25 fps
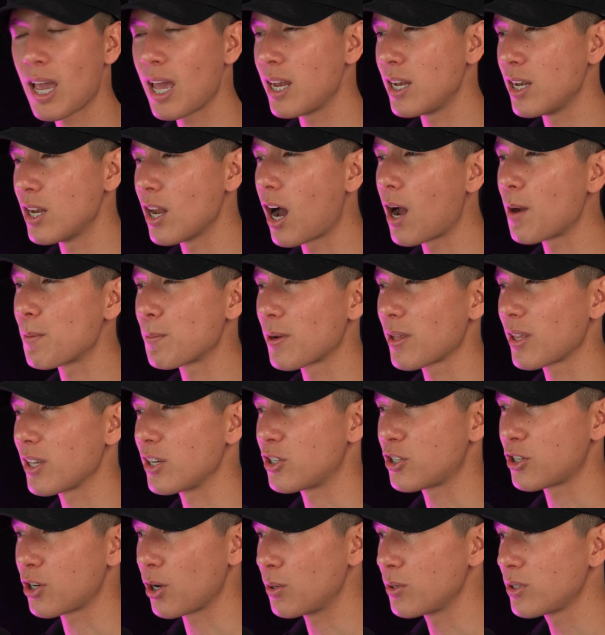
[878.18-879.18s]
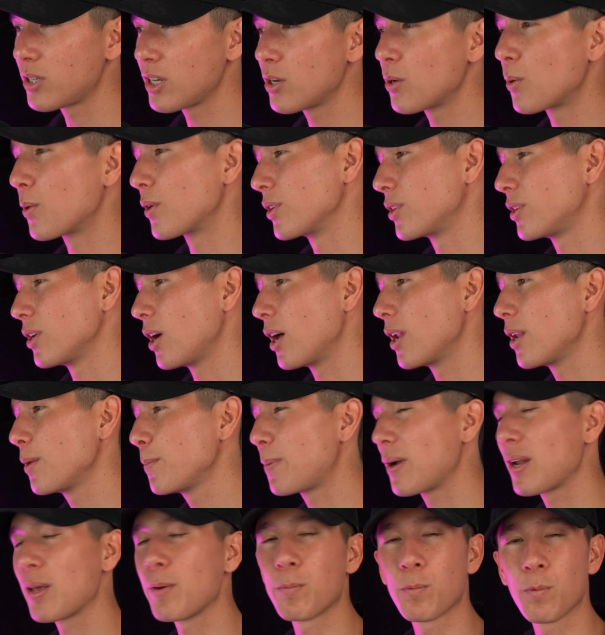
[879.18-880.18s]
and not really chosen or done,
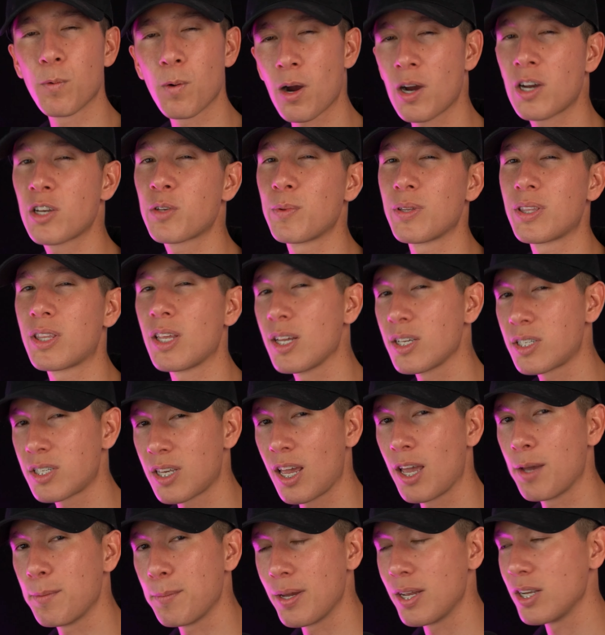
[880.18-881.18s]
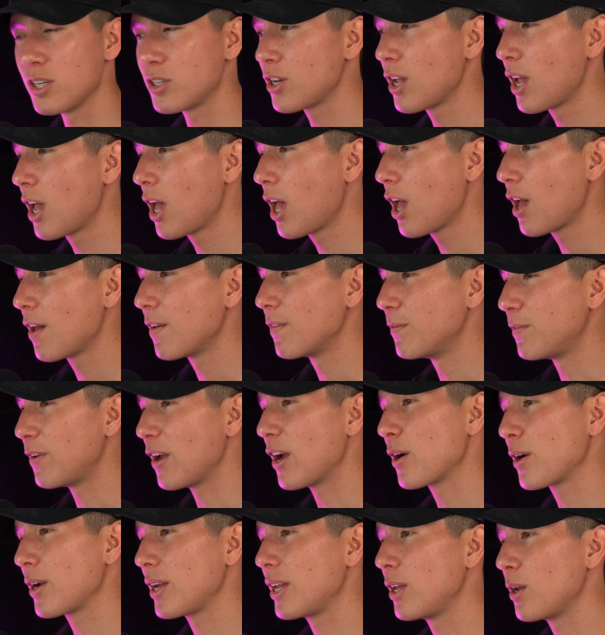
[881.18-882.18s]
but it works with this image
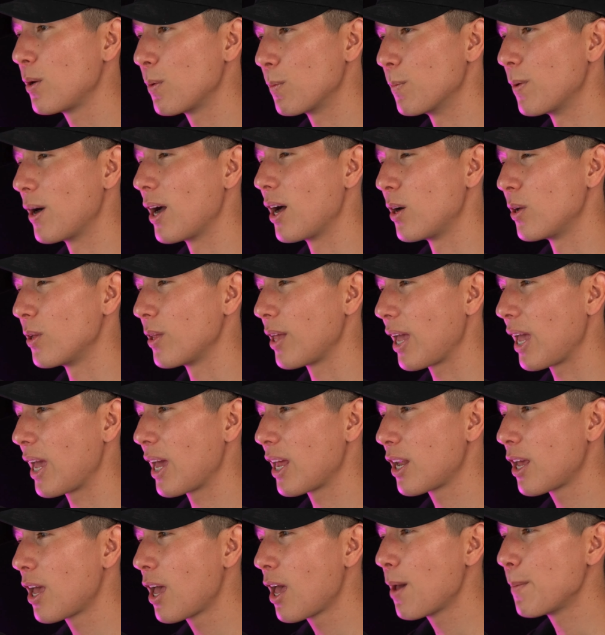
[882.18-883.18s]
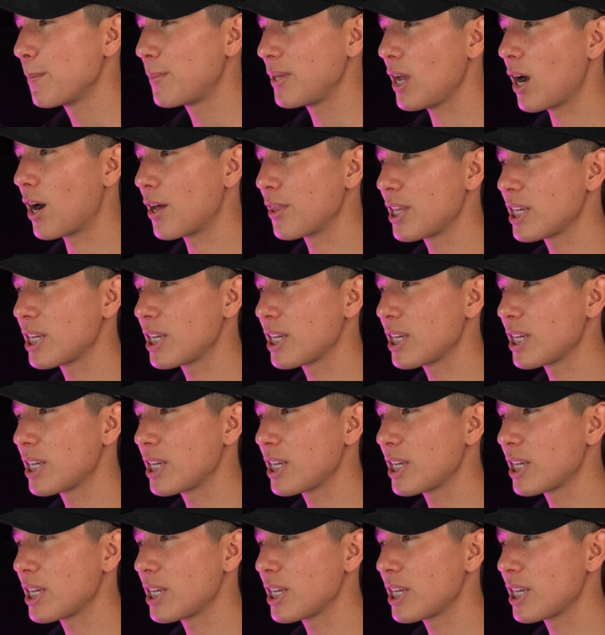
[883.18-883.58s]
very well. And beyond